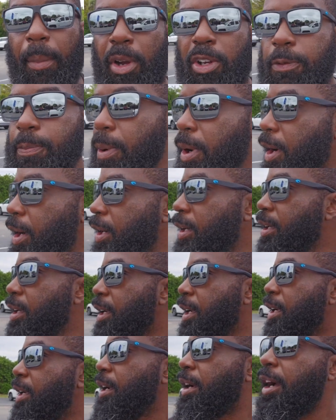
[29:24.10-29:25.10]
most part,
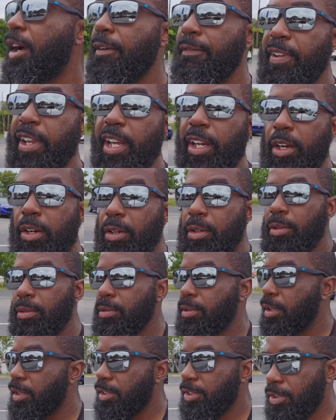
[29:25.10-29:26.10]
a vehicle
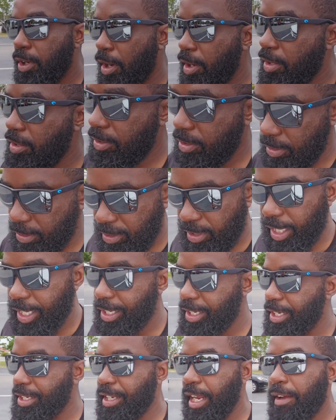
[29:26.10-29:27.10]
starts
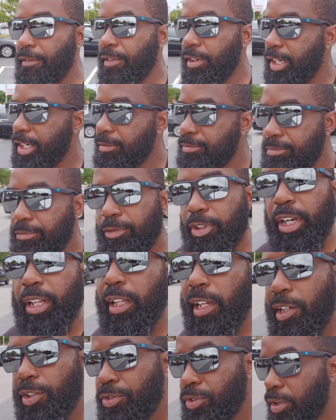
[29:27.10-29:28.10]
60, 70,
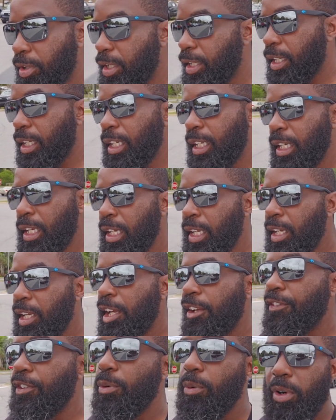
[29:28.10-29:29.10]
really and truly.
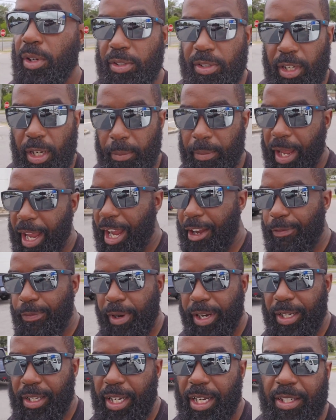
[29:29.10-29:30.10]
If you want something
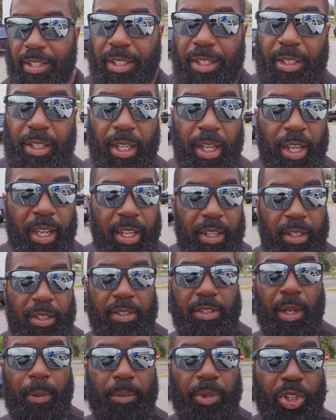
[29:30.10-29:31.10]
halfway decent,
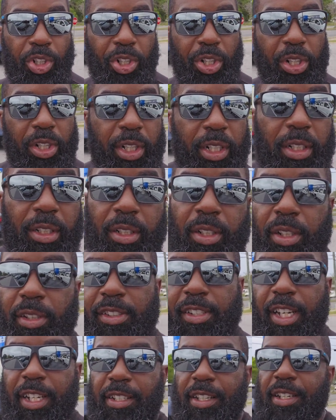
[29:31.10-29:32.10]
something good
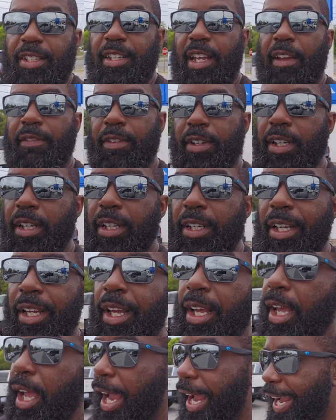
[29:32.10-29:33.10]
60, 70.
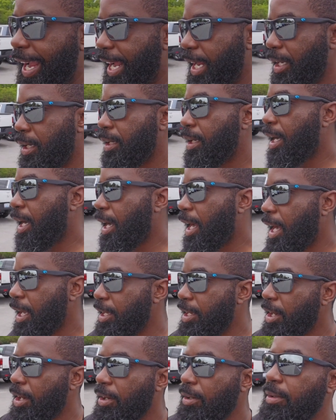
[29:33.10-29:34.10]
And,
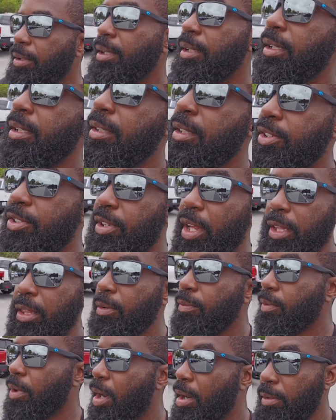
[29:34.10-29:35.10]
you know, there's
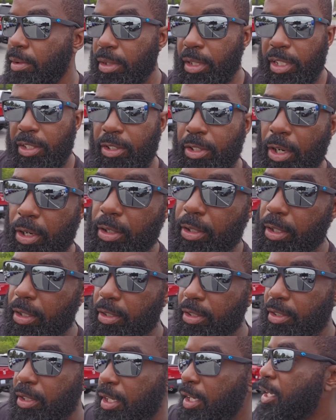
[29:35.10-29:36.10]
nothing wrong with these
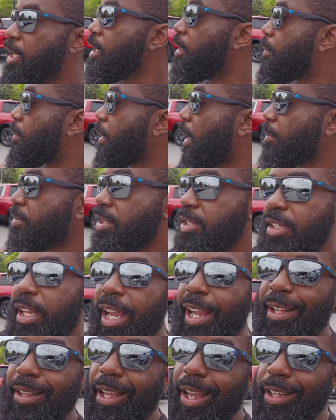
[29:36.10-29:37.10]
cars, but I'm just
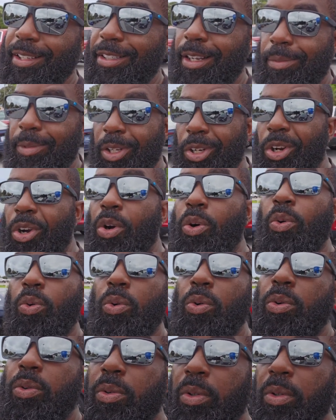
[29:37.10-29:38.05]
saying like something cool,